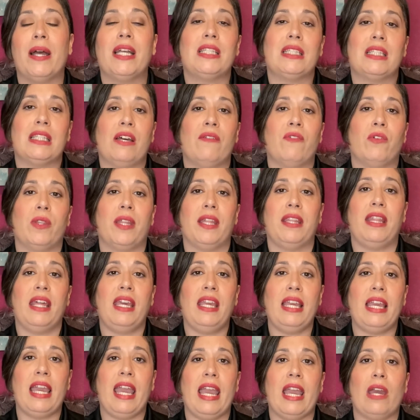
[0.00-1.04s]
level that they
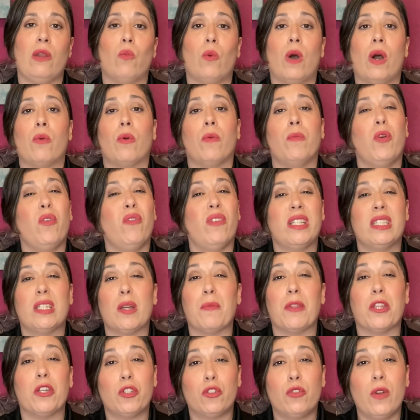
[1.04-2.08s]
can while removing some of
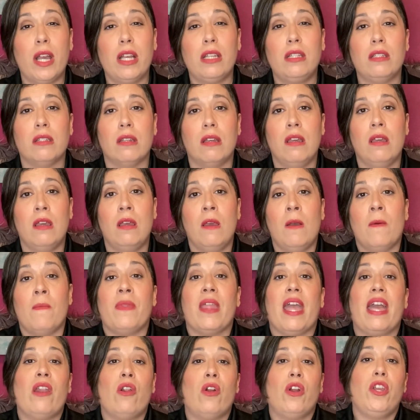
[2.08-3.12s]
the stress?
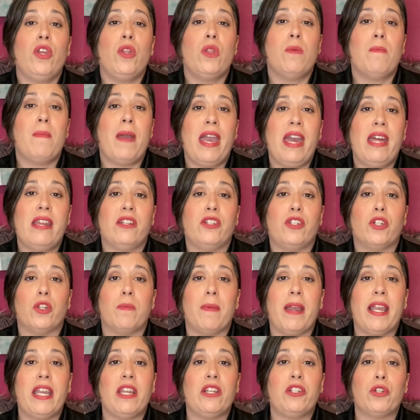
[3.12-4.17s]
And are you the manager,
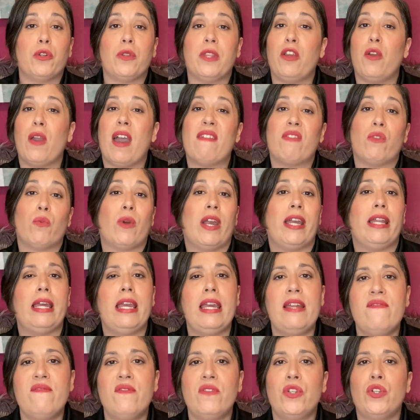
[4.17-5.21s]
making sure that you have the right
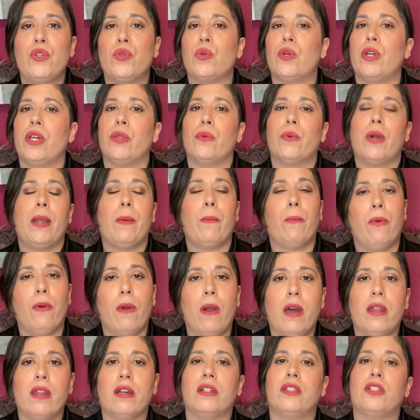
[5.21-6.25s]
inventory, the right
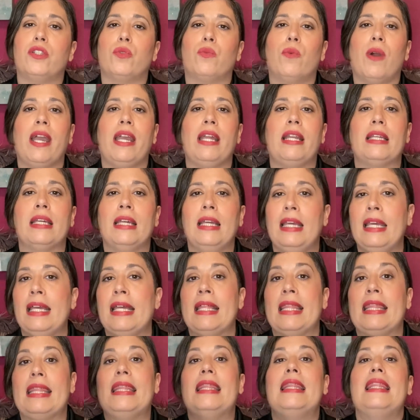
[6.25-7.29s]
products, the right
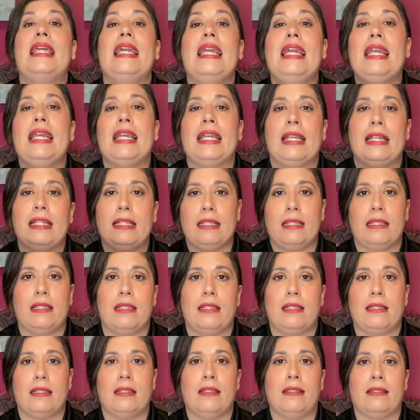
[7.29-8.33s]

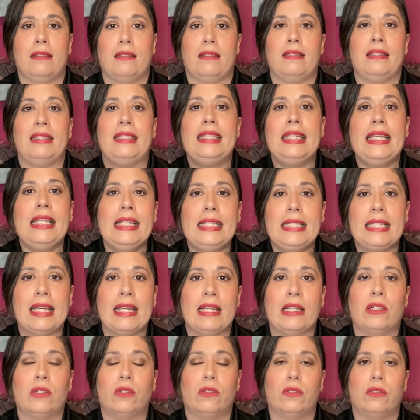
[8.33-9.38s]
things,
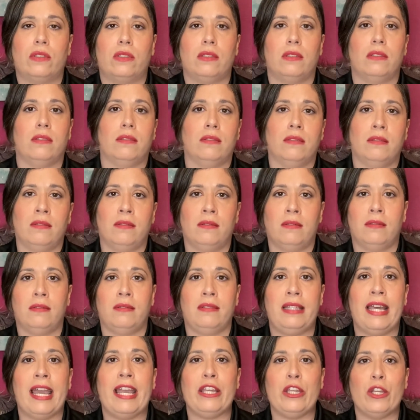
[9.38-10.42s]
details
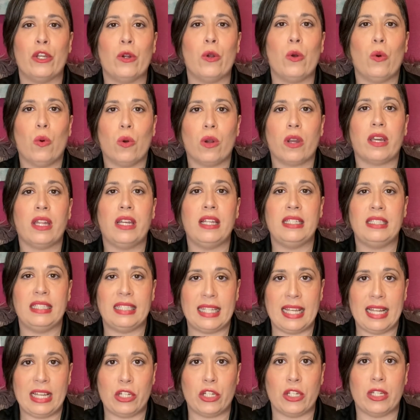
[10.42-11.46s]
that your
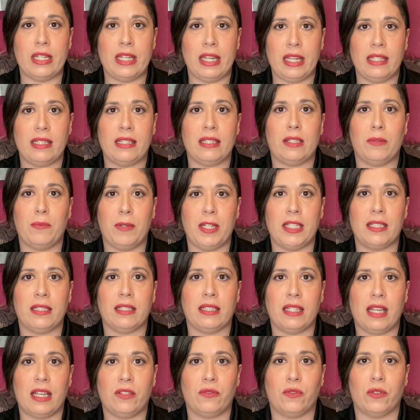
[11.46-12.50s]
organization needs to be
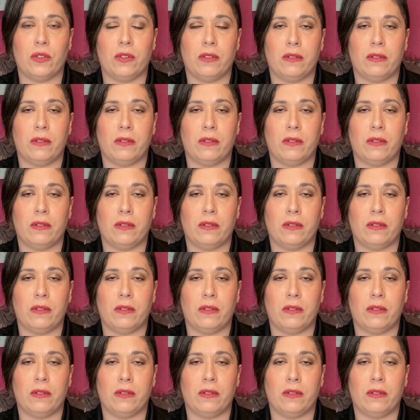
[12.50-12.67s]
successful?